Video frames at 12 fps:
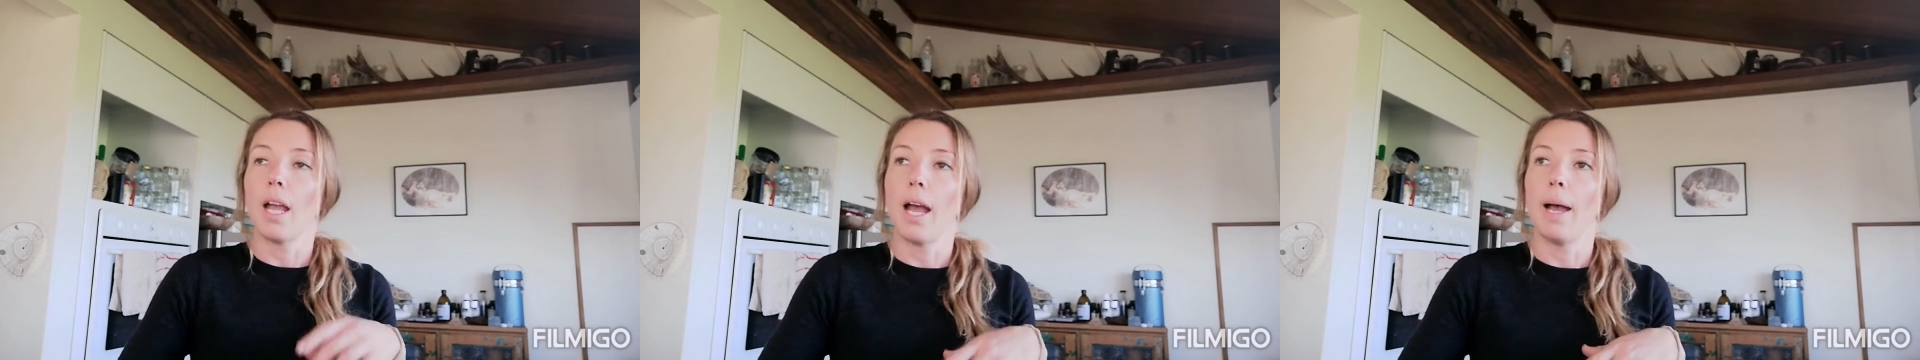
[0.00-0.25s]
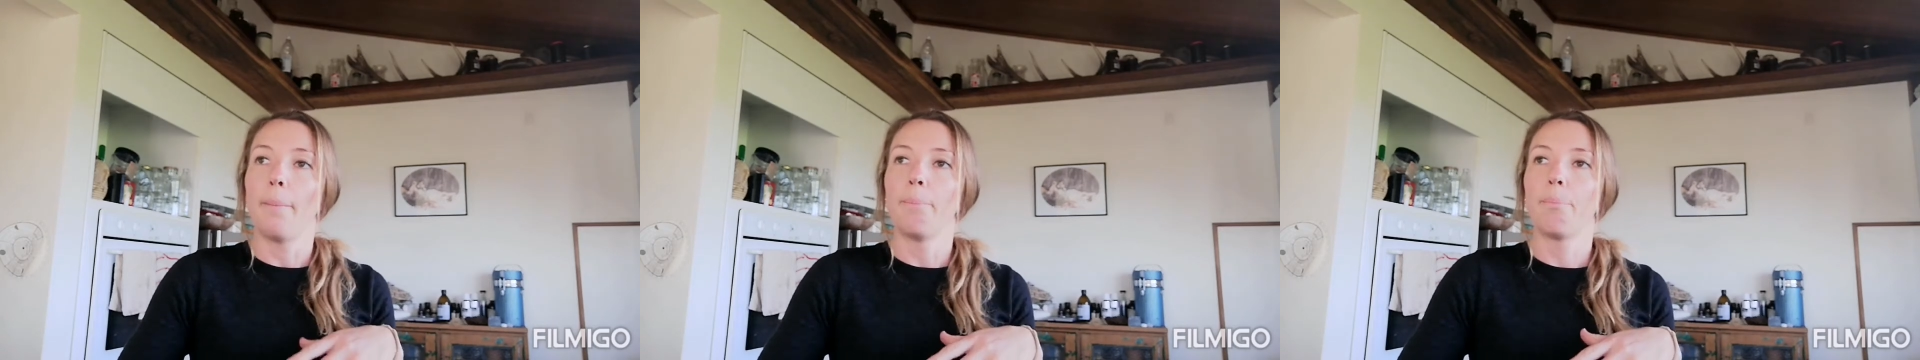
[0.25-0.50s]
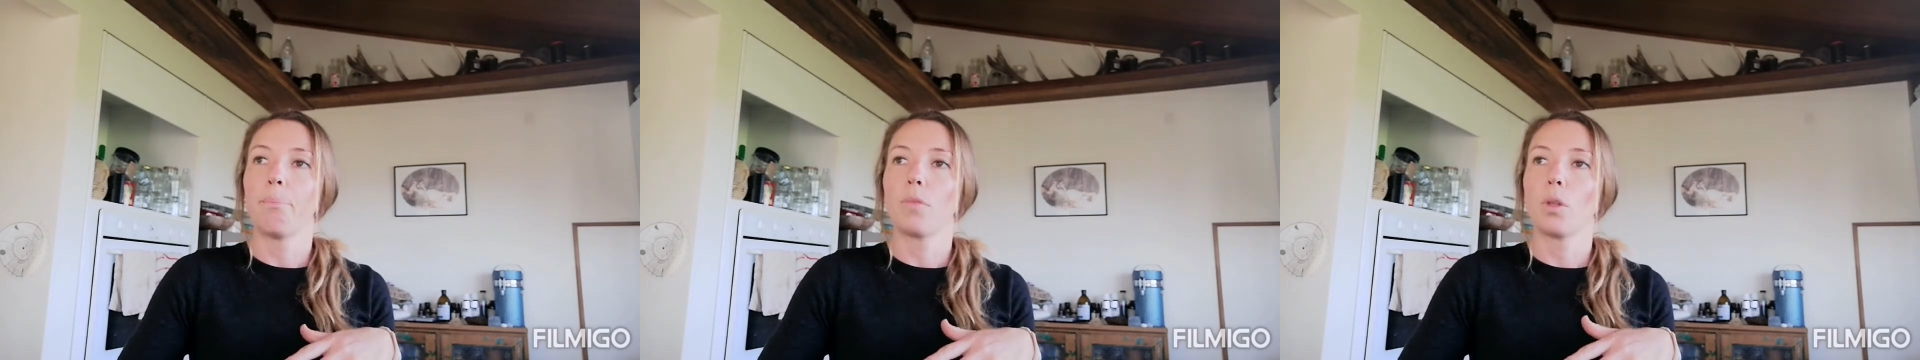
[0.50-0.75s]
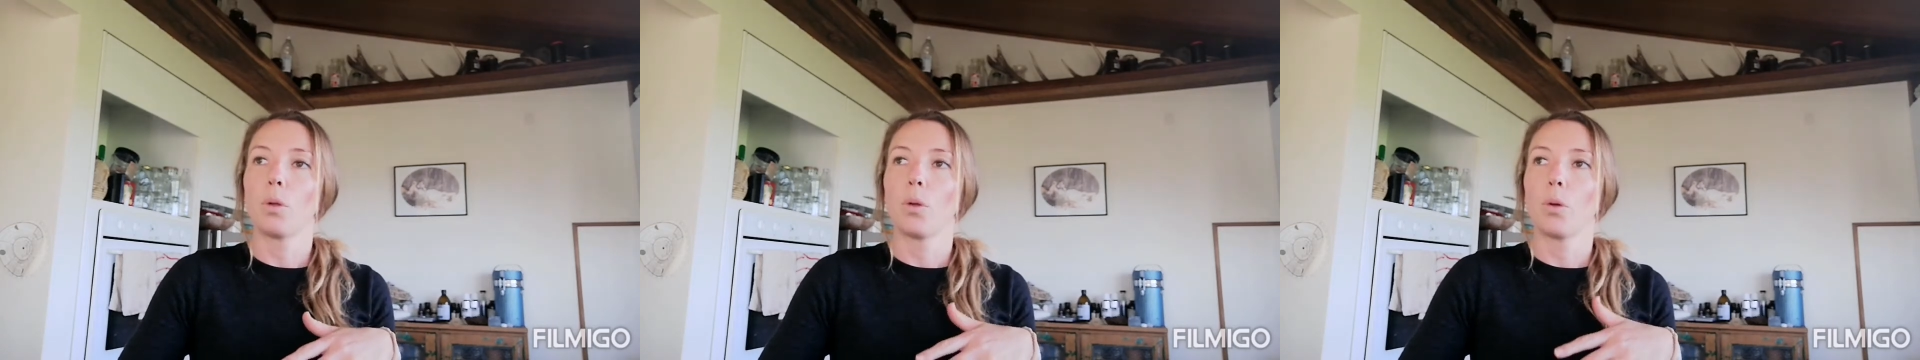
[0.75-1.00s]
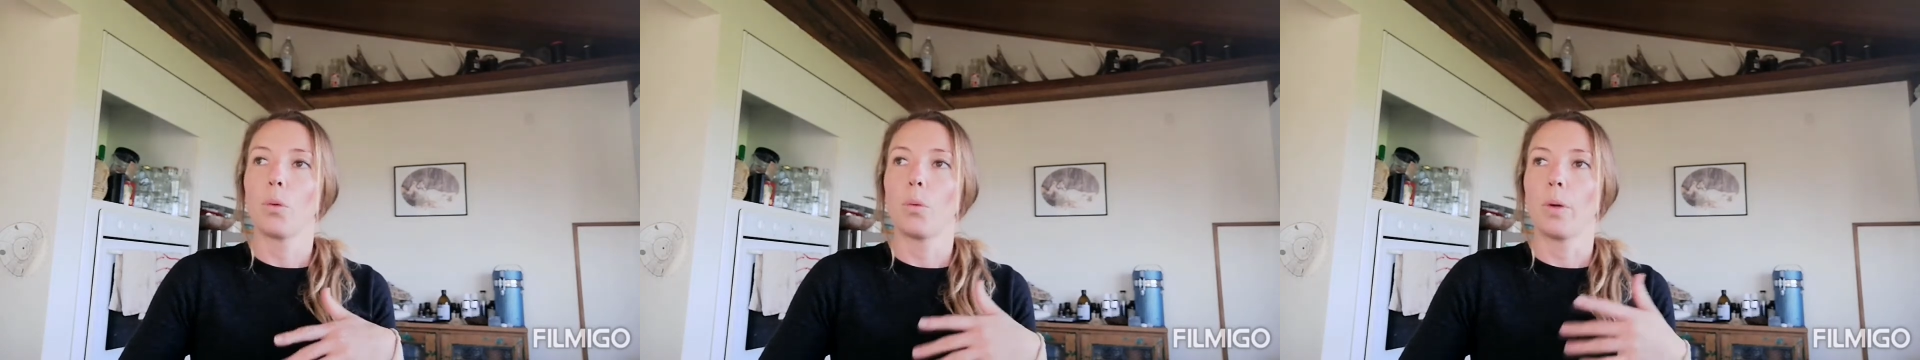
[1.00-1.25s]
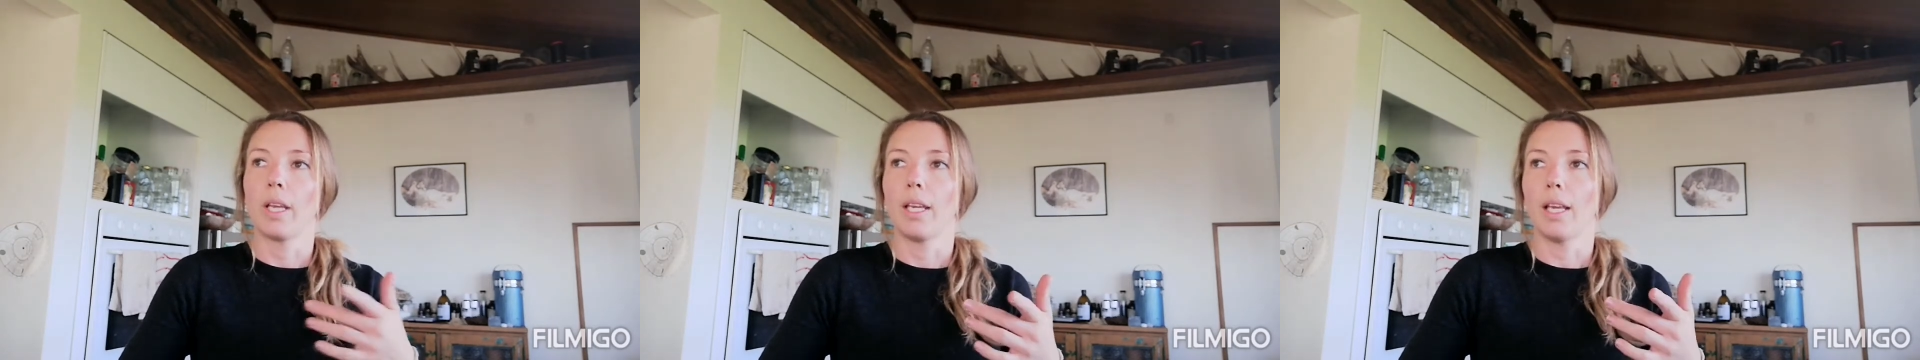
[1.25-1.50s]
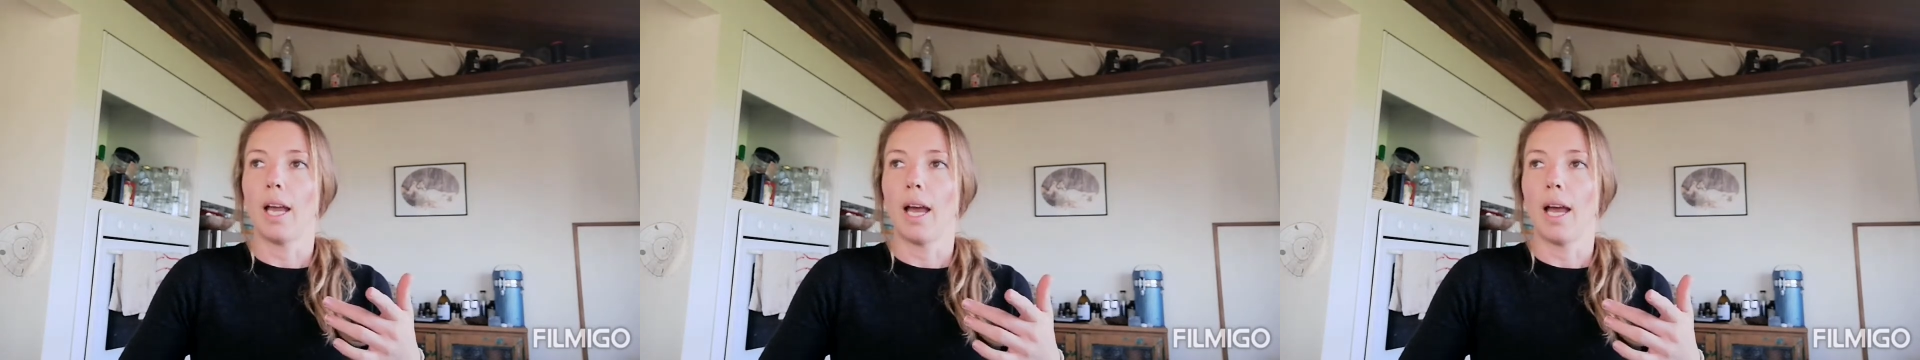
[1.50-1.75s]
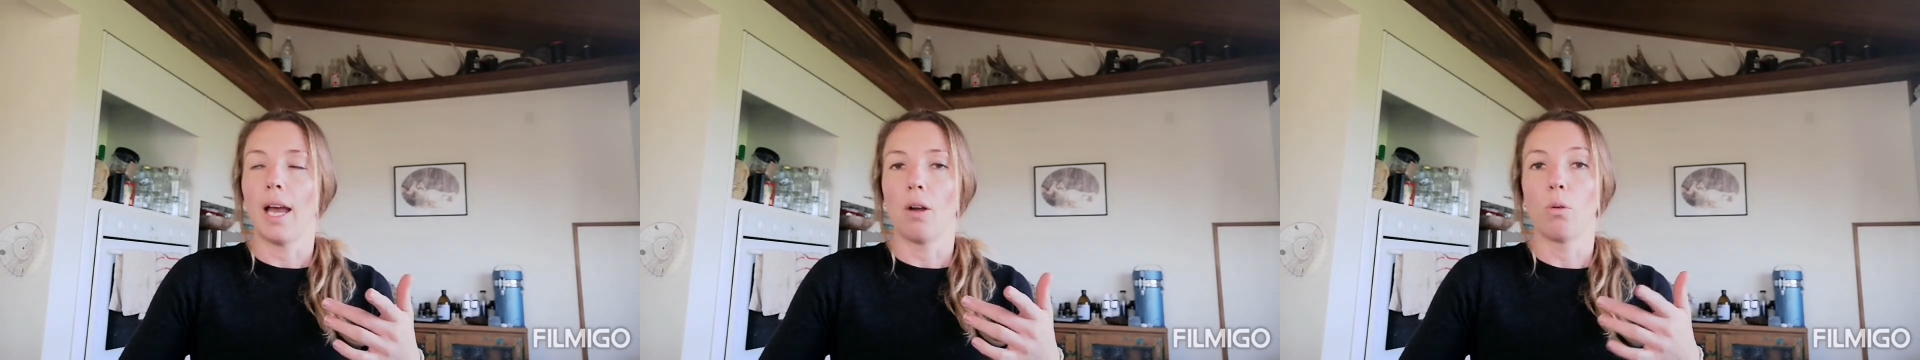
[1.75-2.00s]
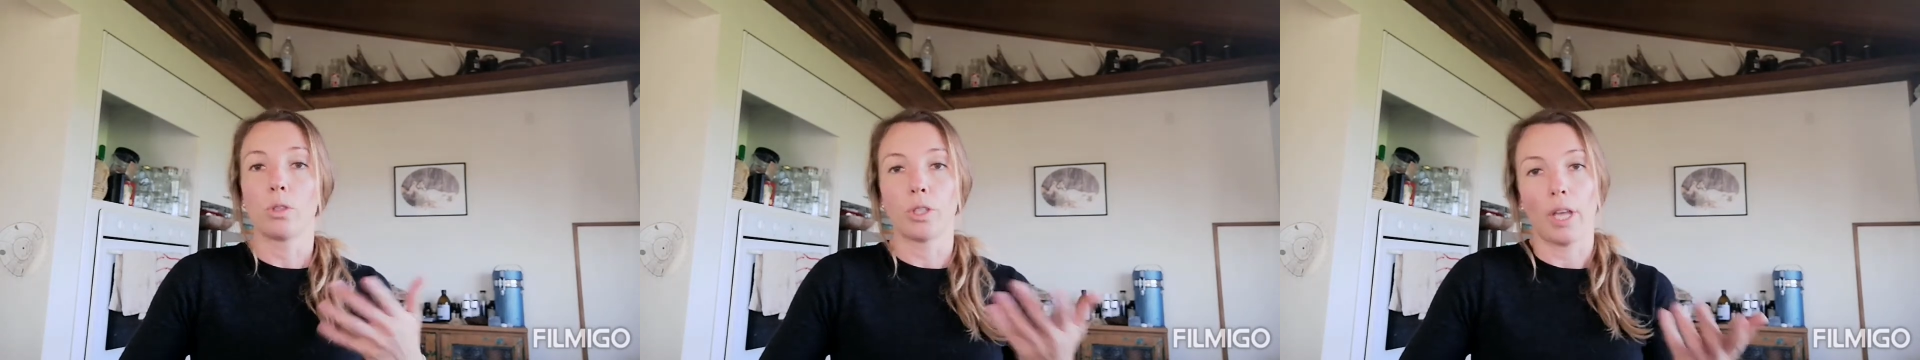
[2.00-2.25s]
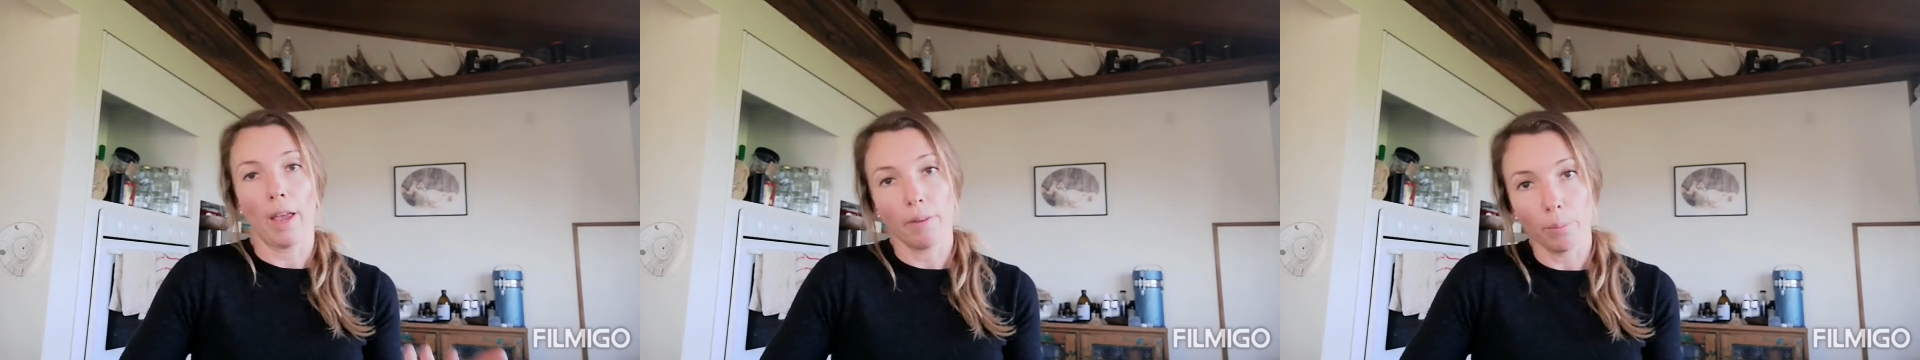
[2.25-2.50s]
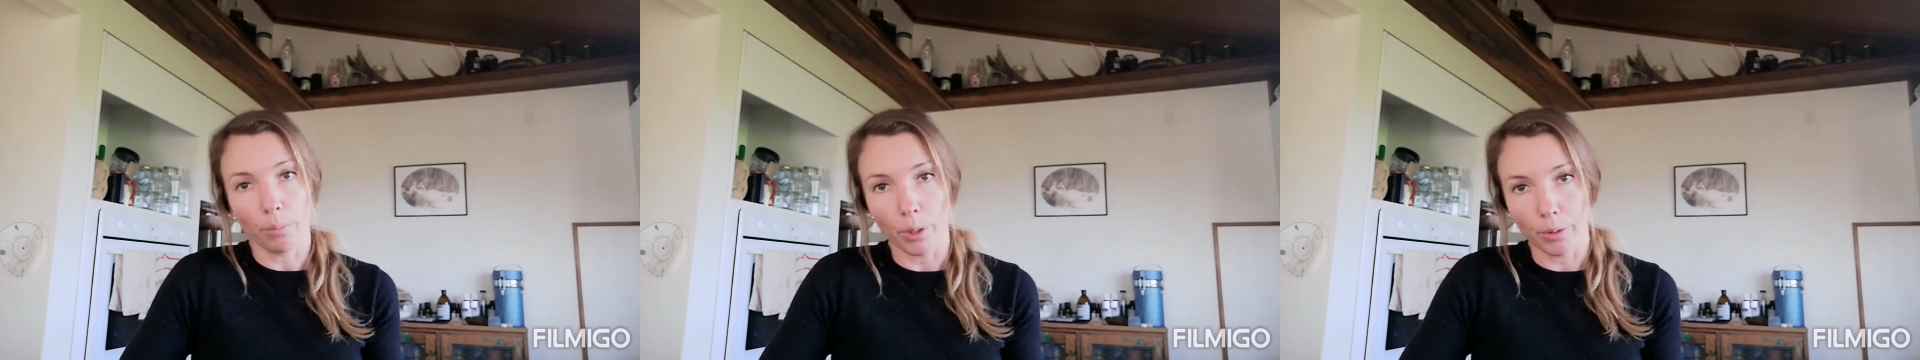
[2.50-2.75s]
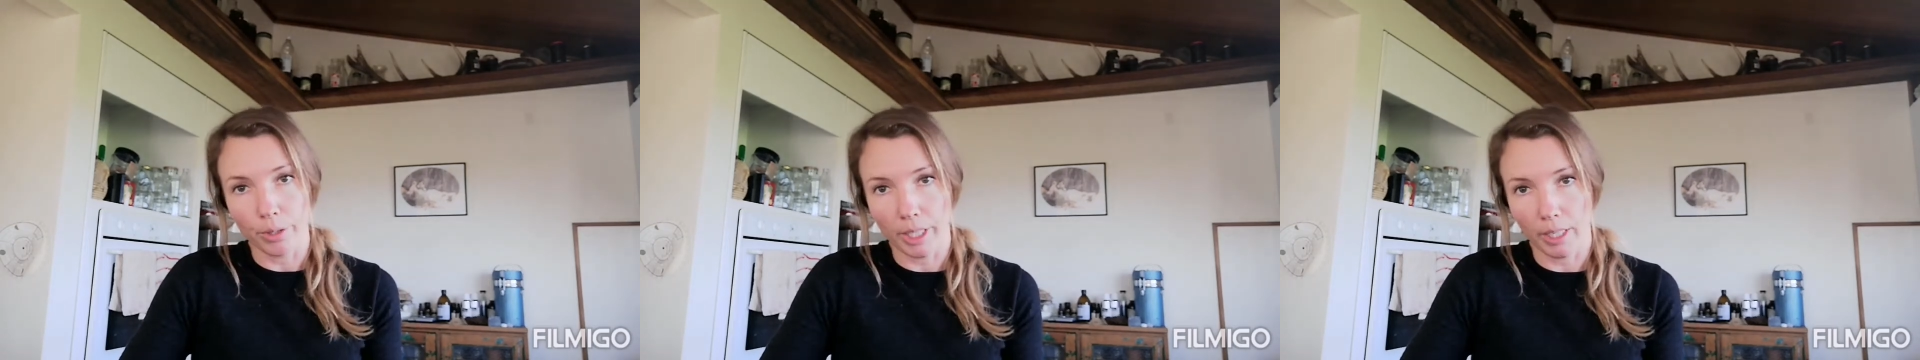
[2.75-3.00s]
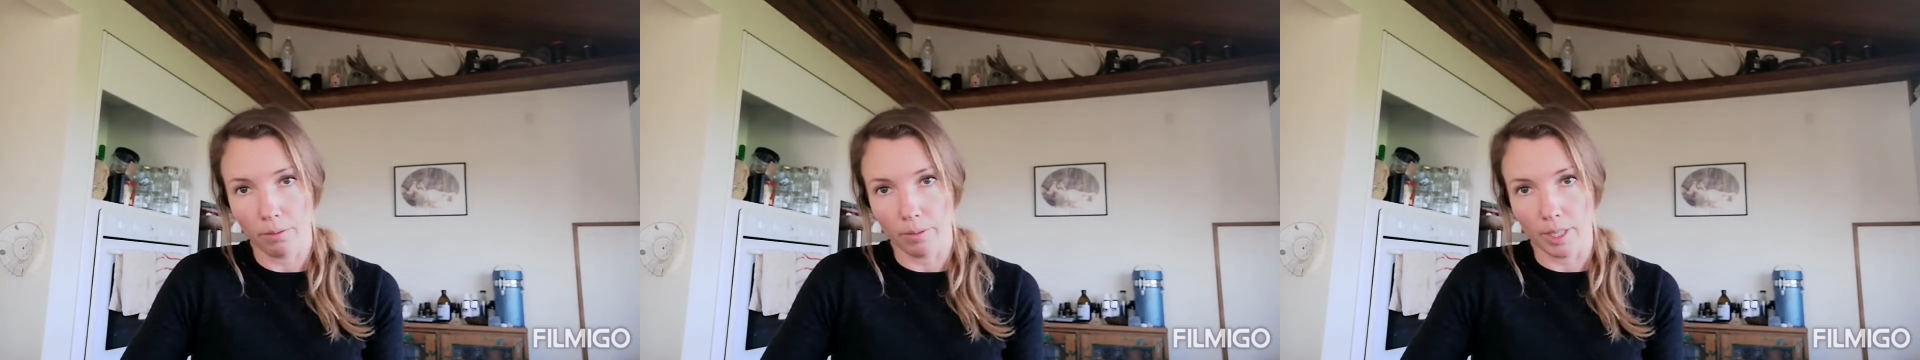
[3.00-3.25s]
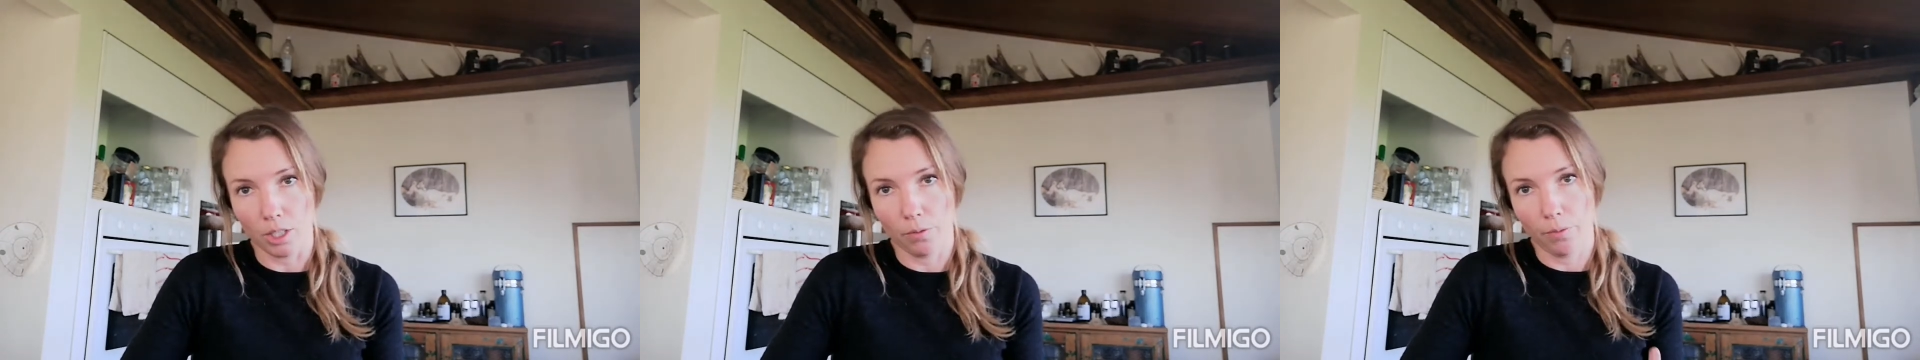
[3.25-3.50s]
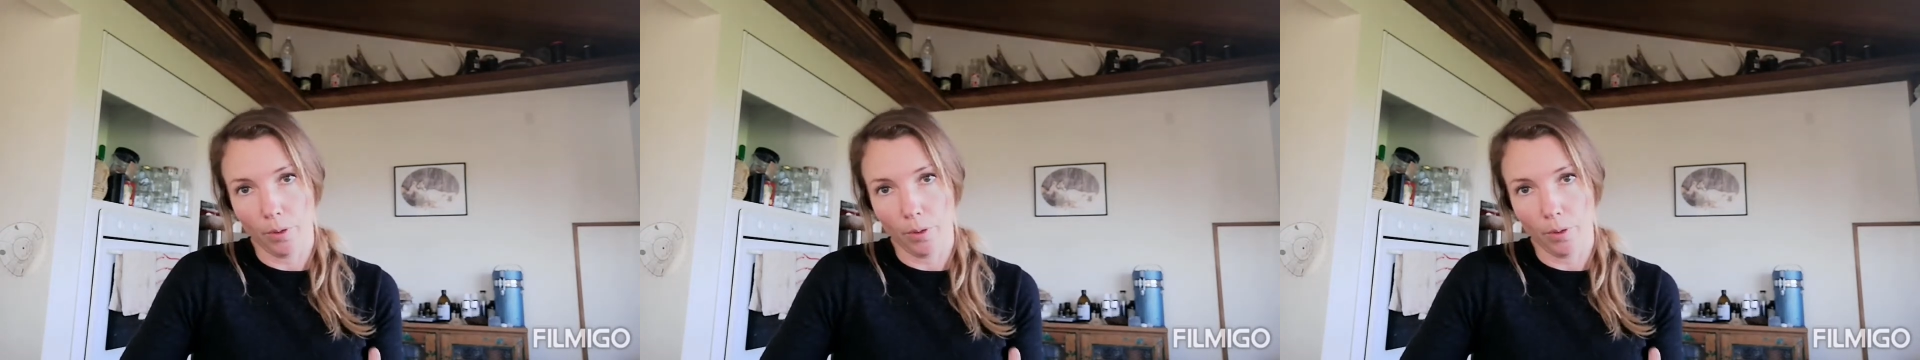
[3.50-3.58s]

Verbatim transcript: Um, we are also having protein rich